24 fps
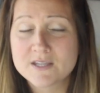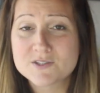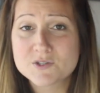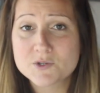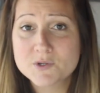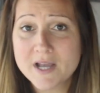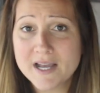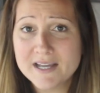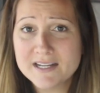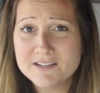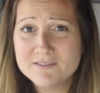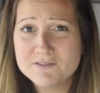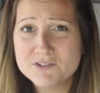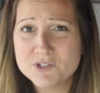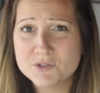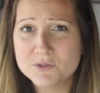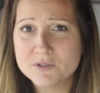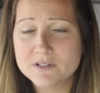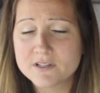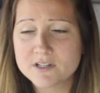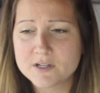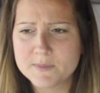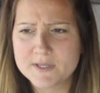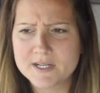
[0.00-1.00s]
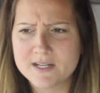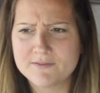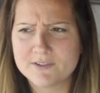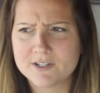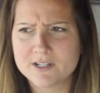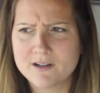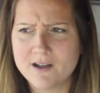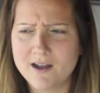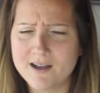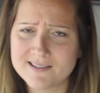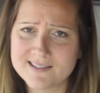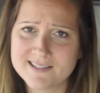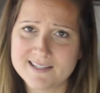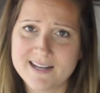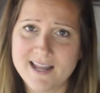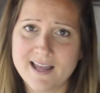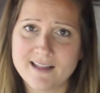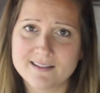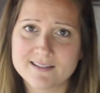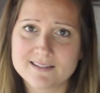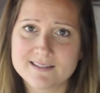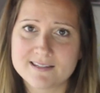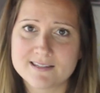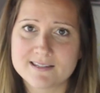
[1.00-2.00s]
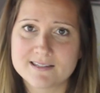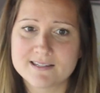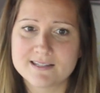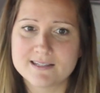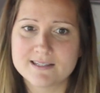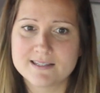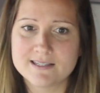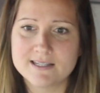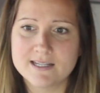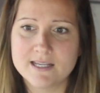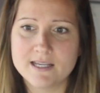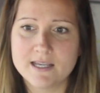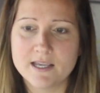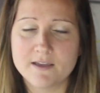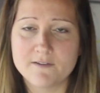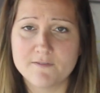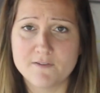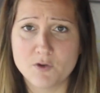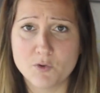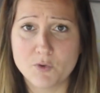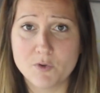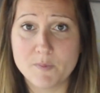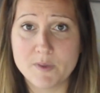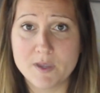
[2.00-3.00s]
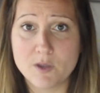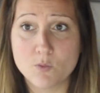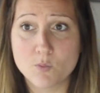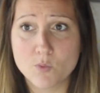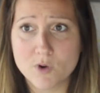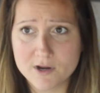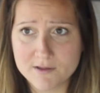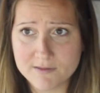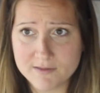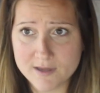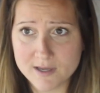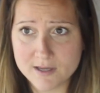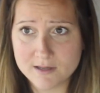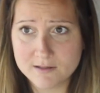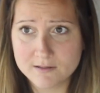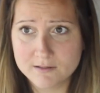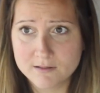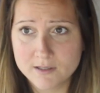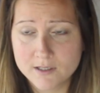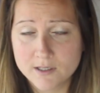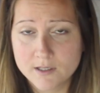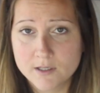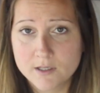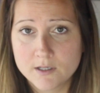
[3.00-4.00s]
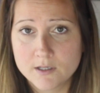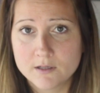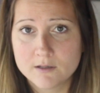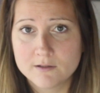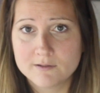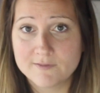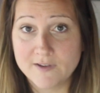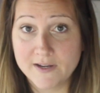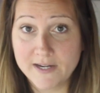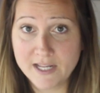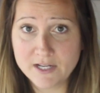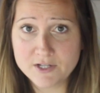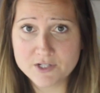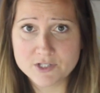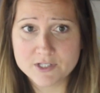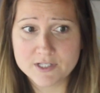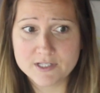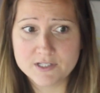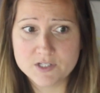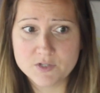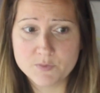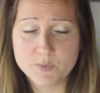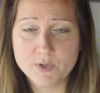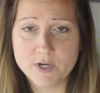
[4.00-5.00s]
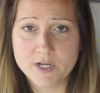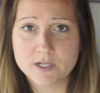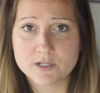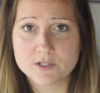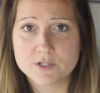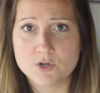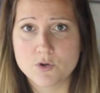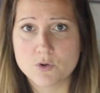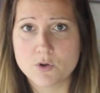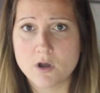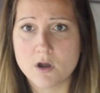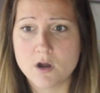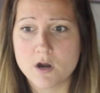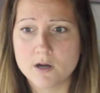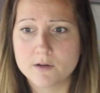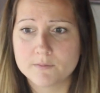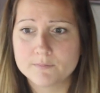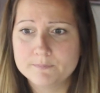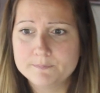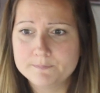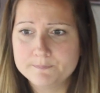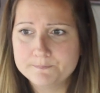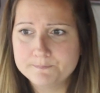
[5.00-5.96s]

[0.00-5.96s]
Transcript: So kind of do a little bit of a cost analysis to see if it would be worth it financially to bring a tow car,